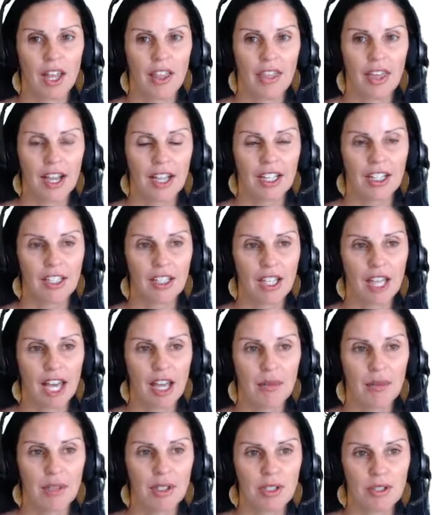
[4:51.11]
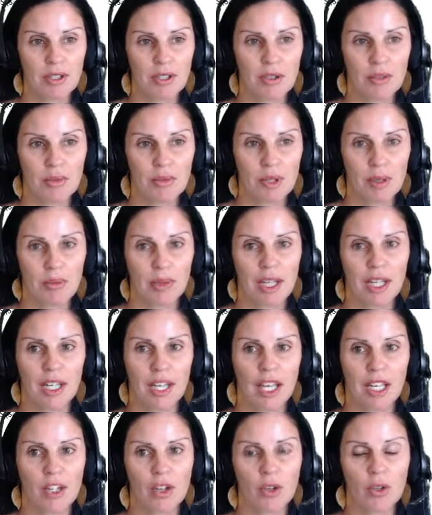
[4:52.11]
that collapses the ribbon
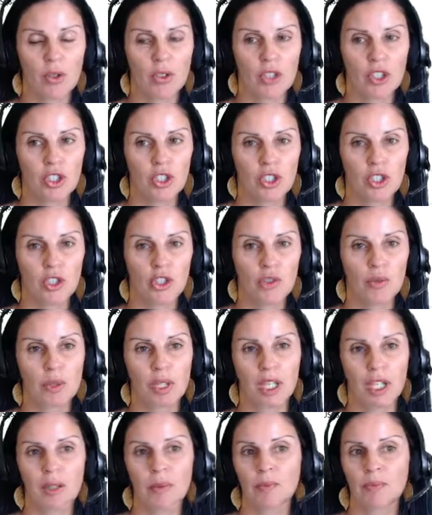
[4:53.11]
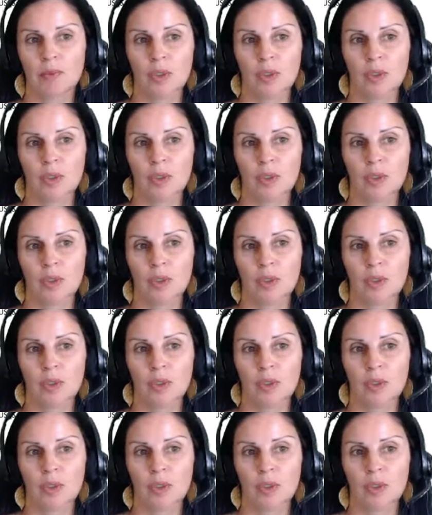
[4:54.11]
and only shows me